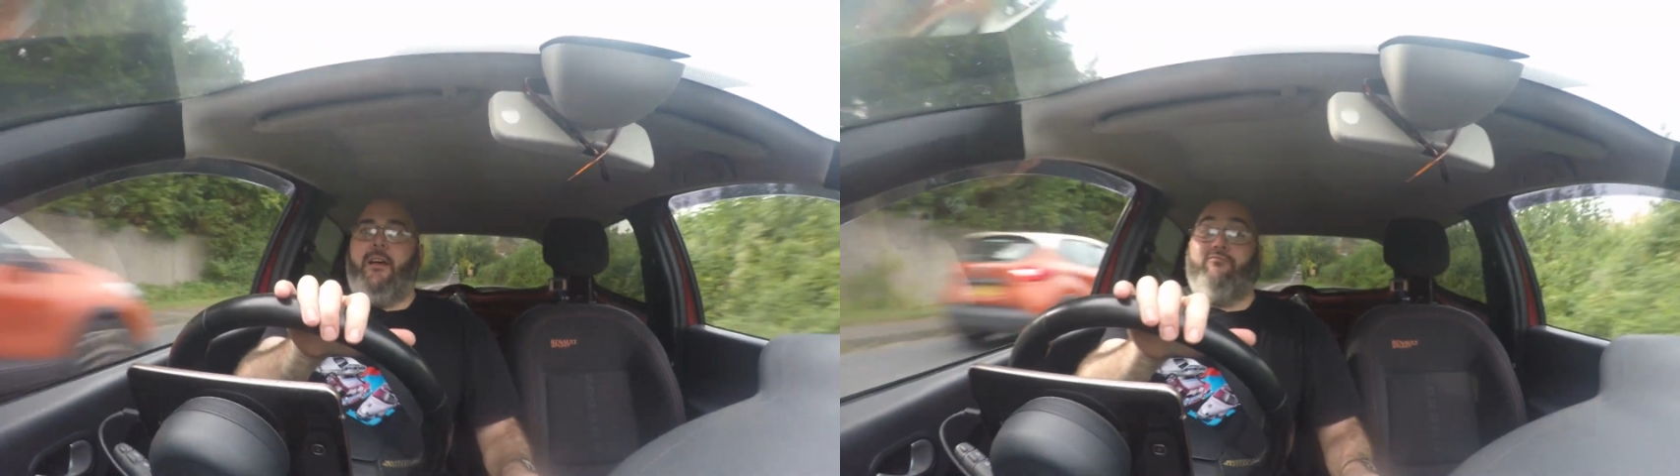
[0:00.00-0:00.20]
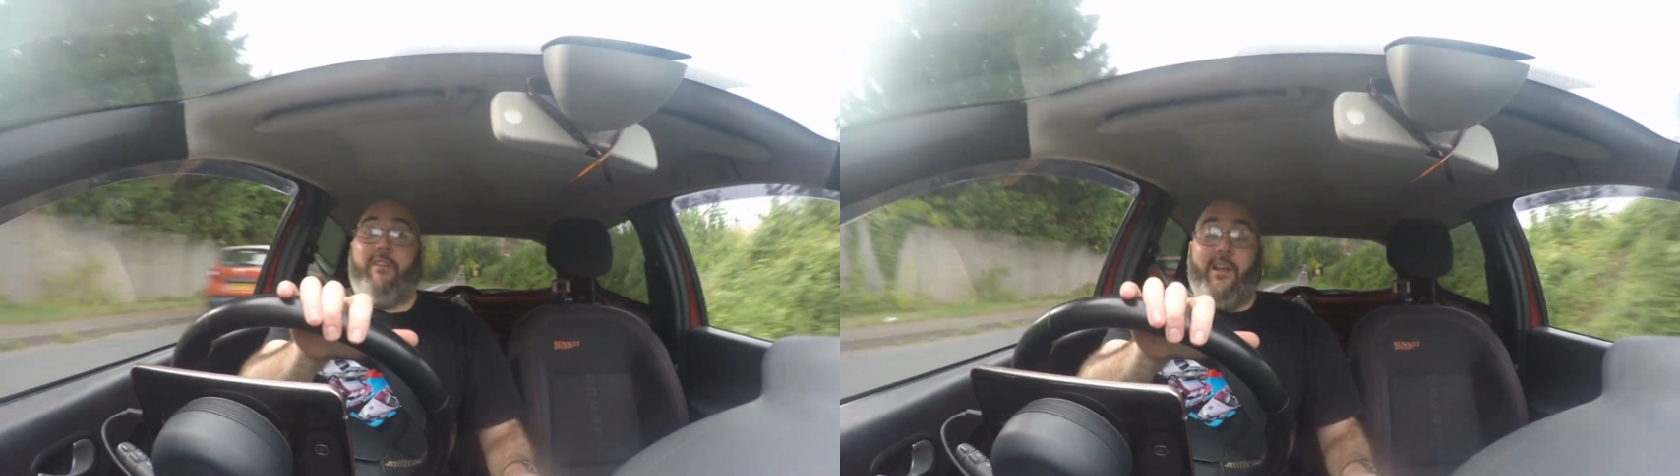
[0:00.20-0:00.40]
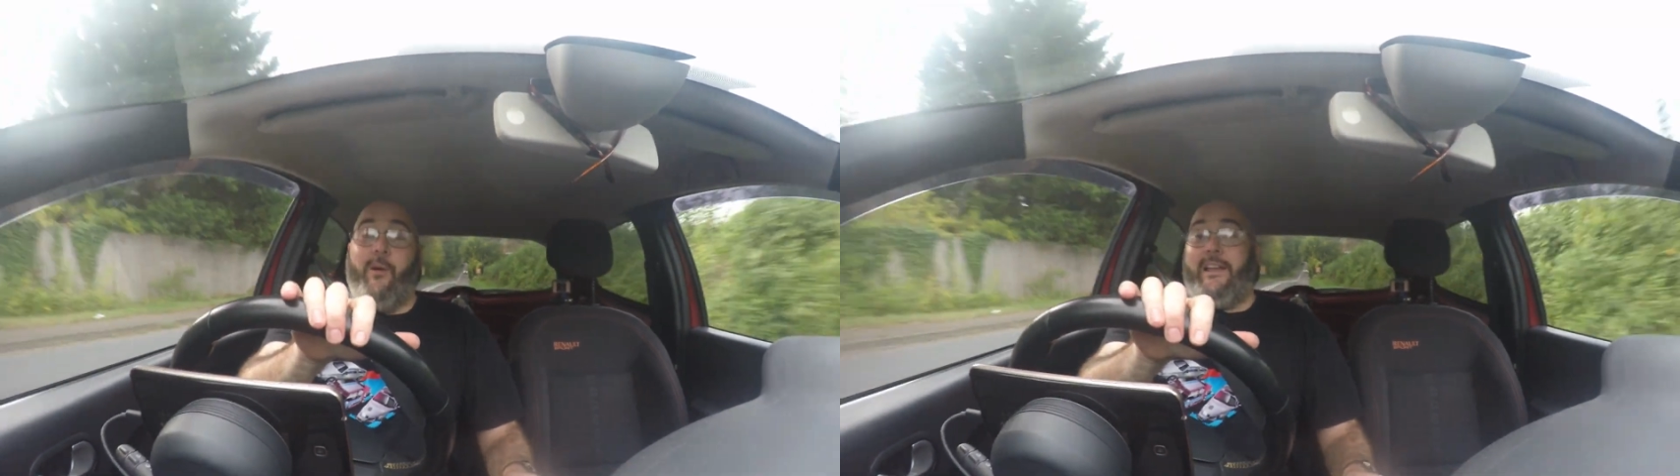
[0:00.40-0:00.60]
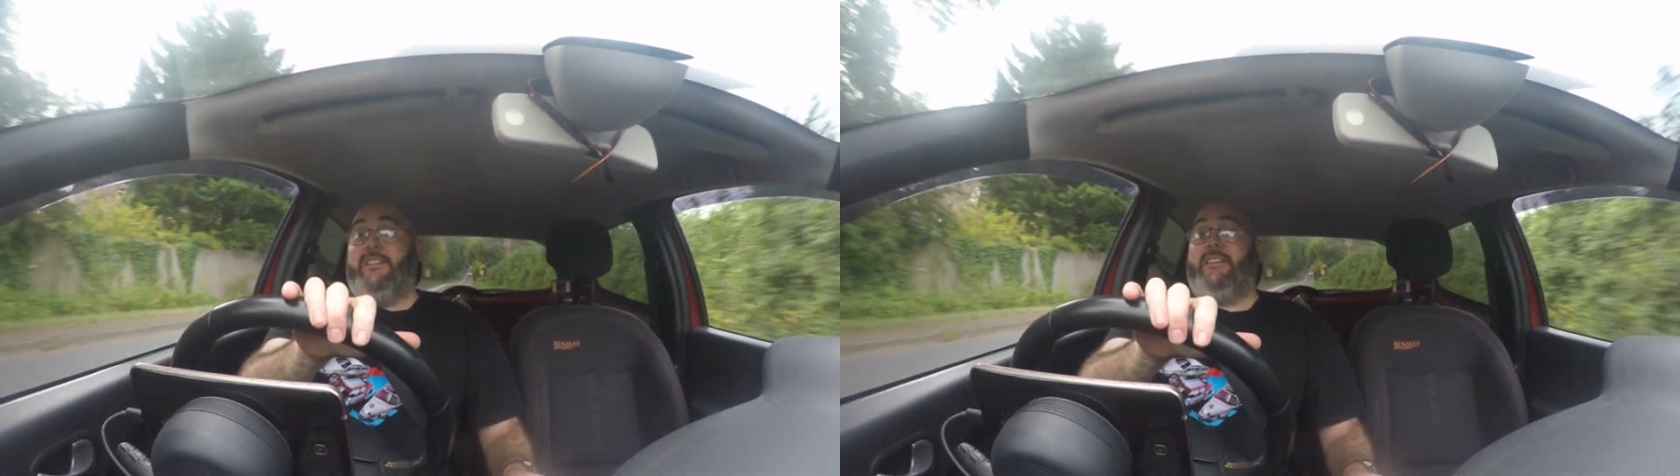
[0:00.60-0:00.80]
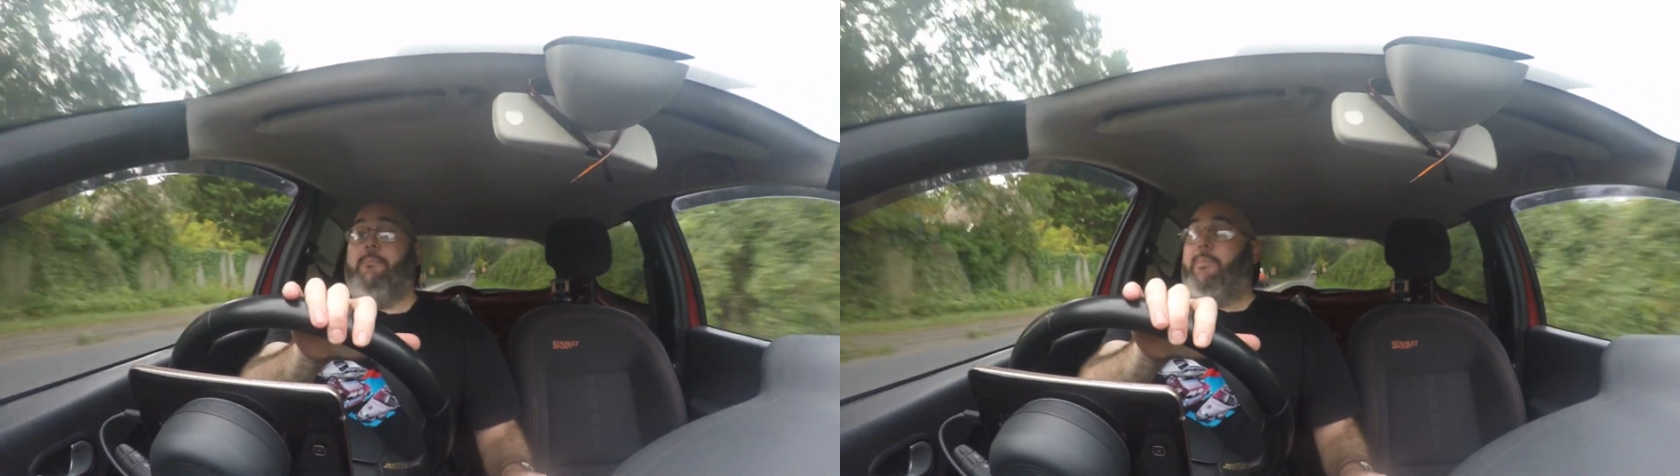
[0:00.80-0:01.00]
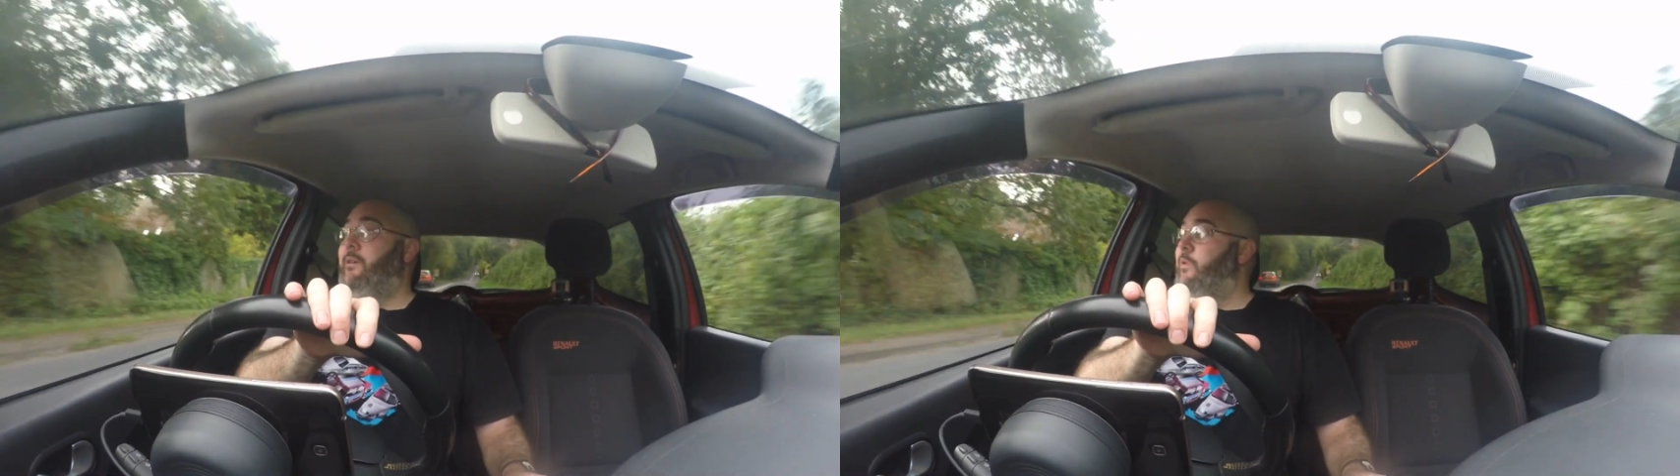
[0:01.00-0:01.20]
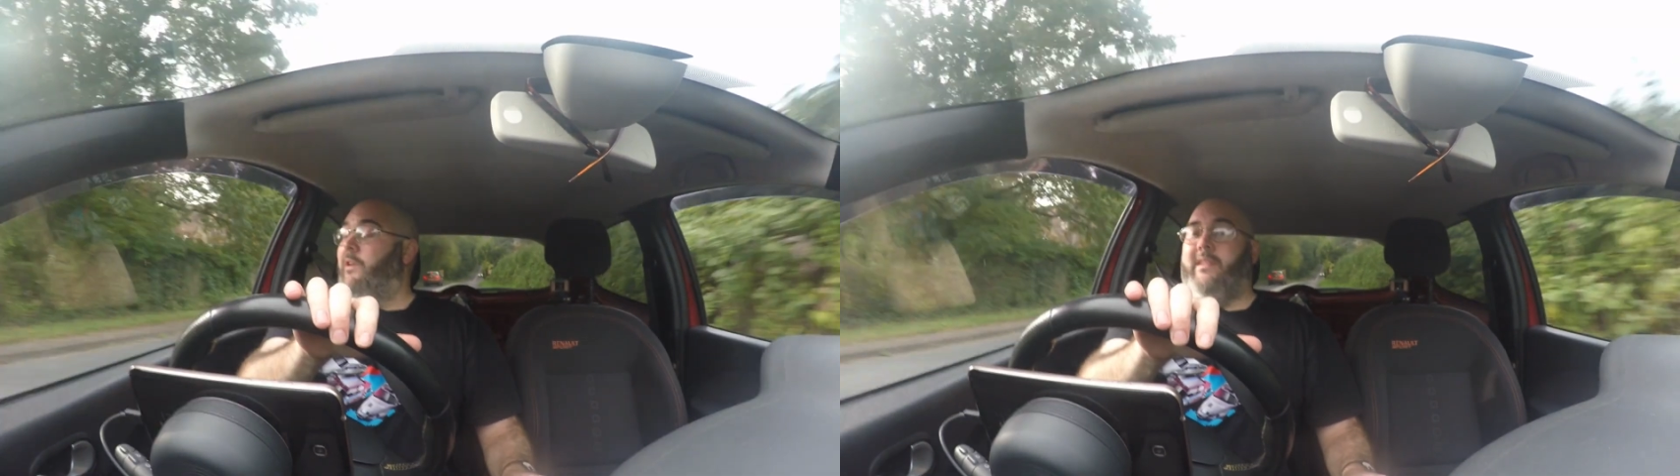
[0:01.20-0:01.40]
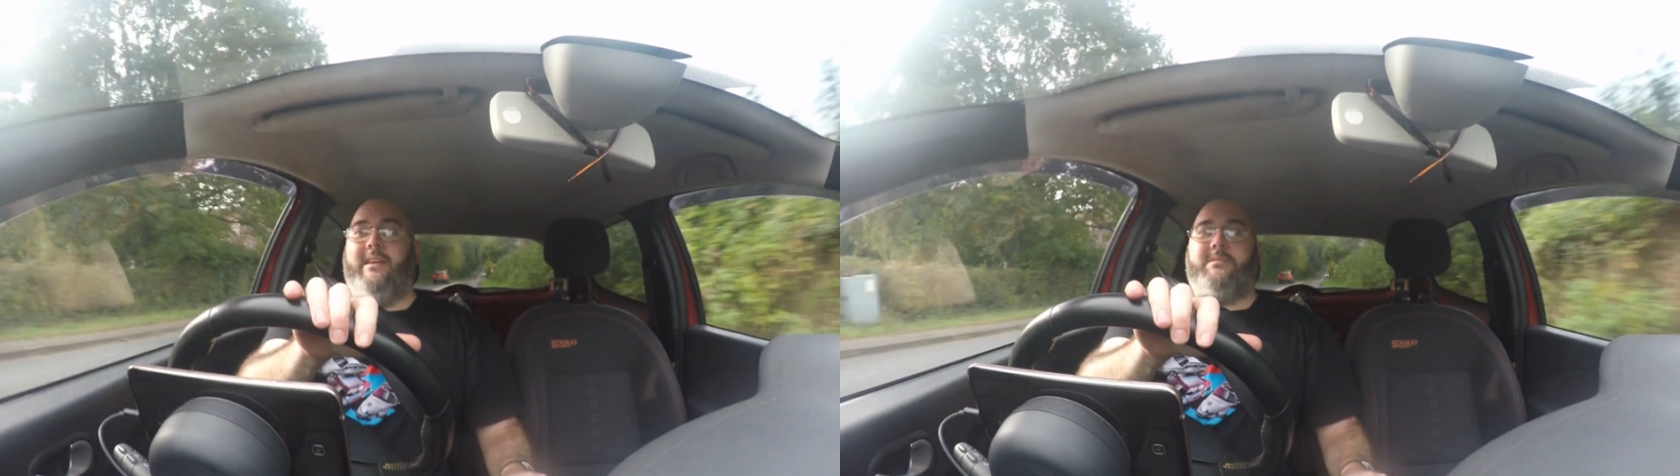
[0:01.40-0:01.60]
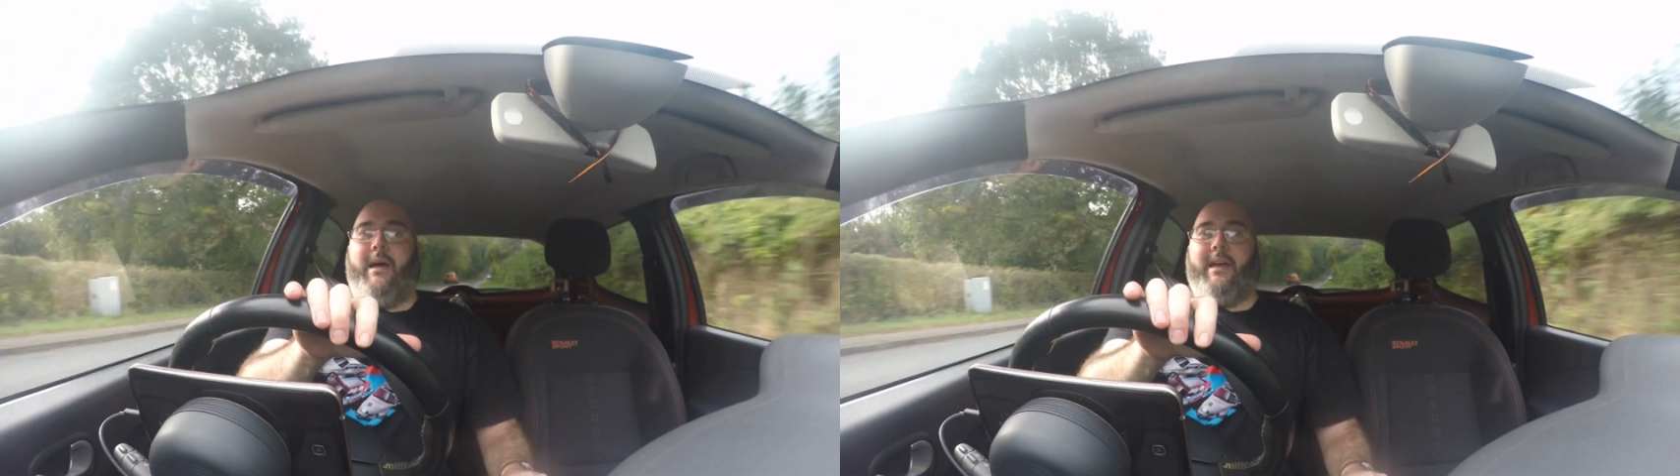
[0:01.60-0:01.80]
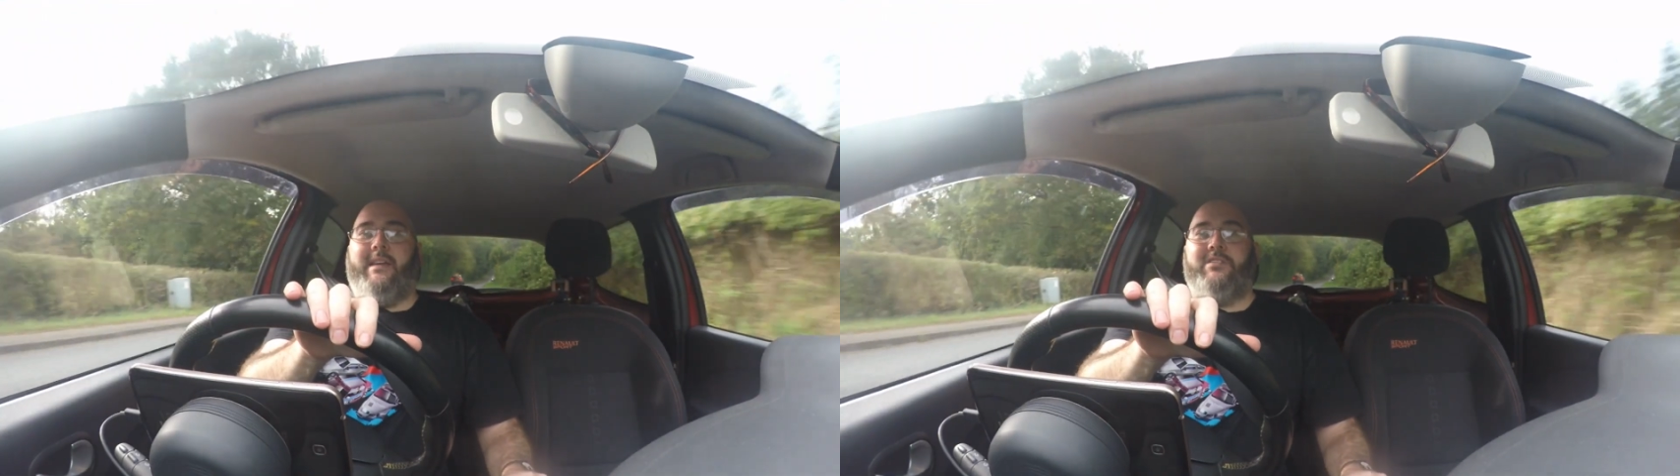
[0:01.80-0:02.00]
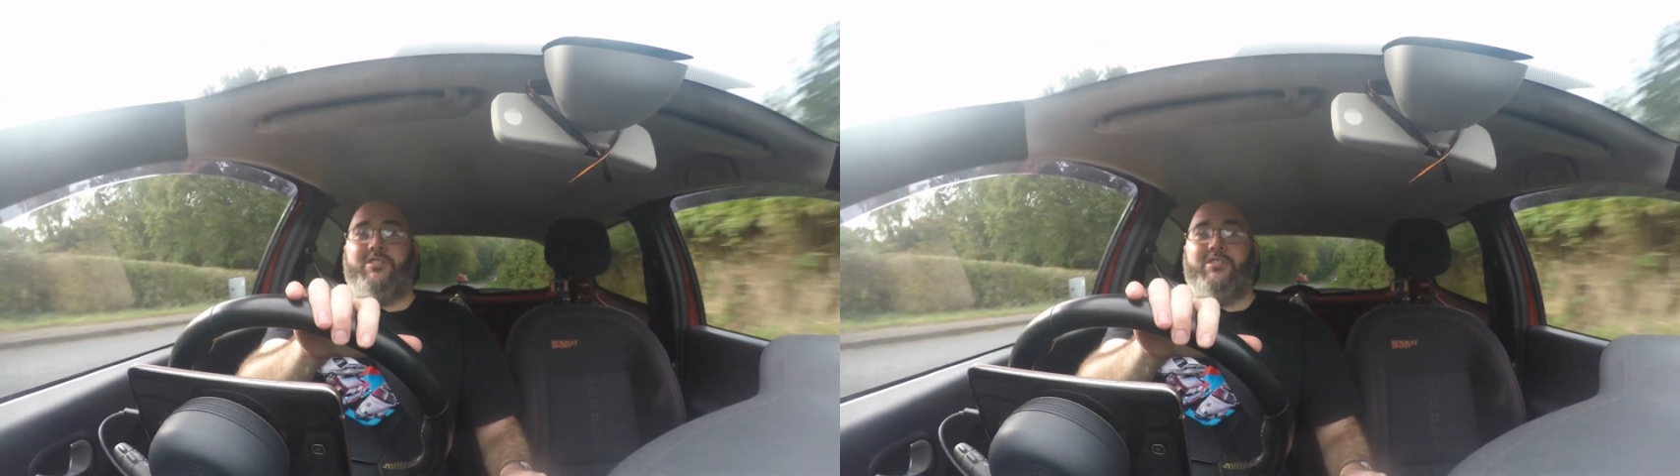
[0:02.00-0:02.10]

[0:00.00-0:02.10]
Renault actually did build one of these back in